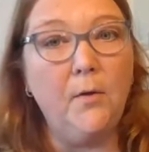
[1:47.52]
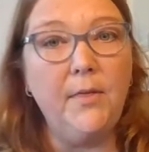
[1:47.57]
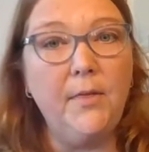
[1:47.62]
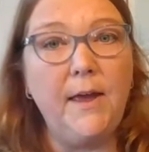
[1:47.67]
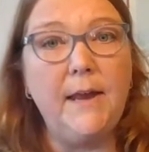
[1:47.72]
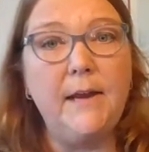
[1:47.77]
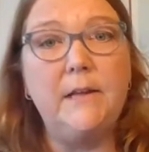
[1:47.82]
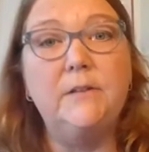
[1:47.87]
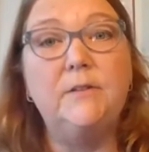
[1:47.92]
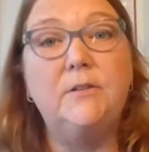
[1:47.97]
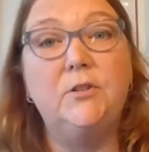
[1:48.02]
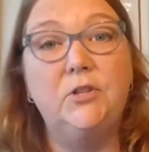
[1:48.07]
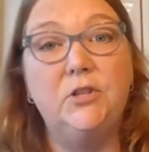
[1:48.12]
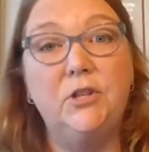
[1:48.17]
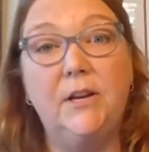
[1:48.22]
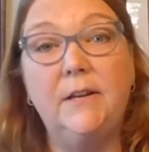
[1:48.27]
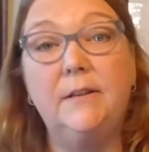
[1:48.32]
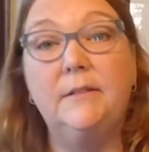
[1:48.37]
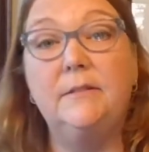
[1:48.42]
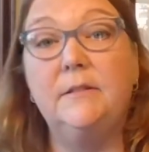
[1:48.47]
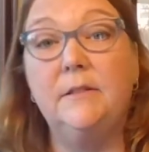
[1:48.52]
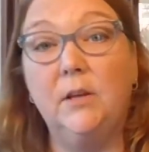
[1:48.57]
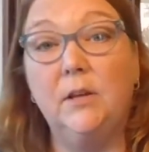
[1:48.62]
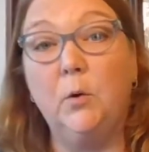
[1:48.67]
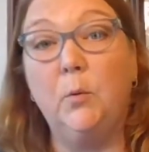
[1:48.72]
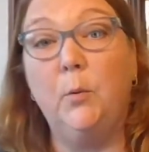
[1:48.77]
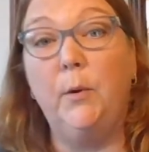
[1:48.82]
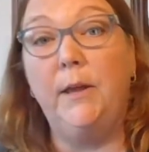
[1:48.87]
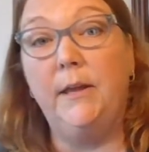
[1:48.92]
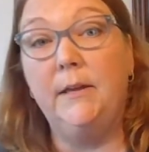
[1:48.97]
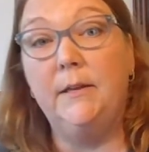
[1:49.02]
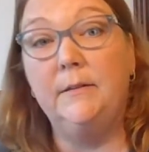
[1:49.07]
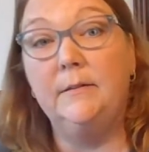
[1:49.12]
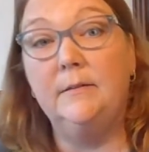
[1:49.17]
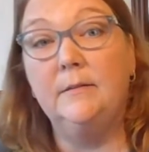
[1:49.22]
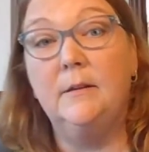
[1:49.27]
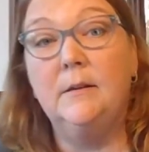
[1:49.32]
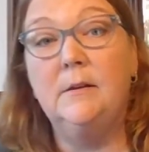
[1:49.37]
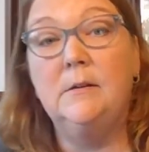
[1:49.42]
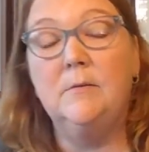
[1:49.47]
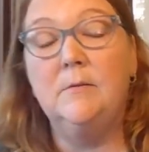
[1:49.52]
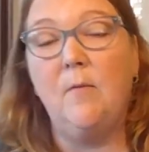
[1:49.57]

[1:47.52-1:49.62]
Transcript: on that, it's just the quiz.